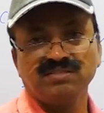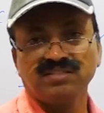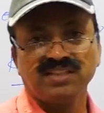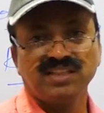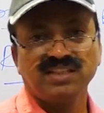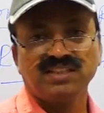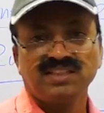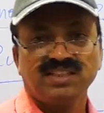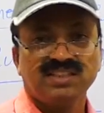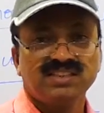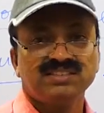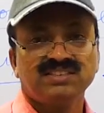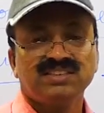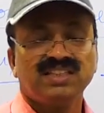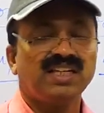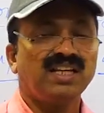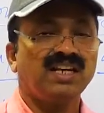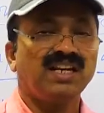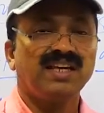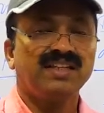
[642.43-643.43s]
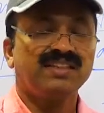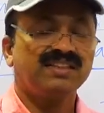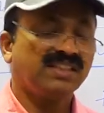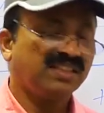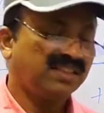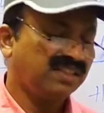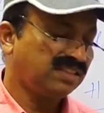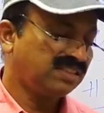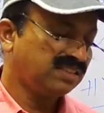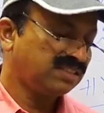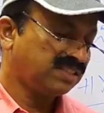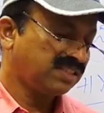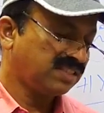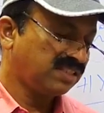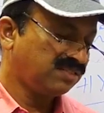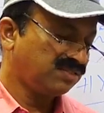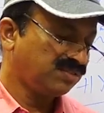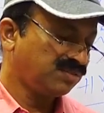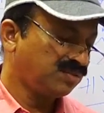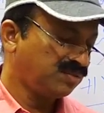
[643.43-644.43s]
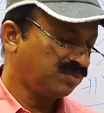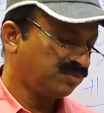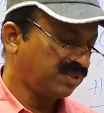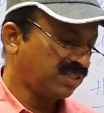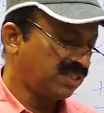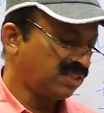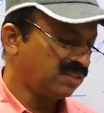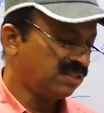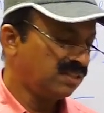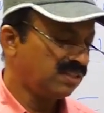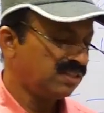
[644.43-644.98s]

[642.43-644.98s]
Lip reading: Okay, that is there like that. It is said, you know well.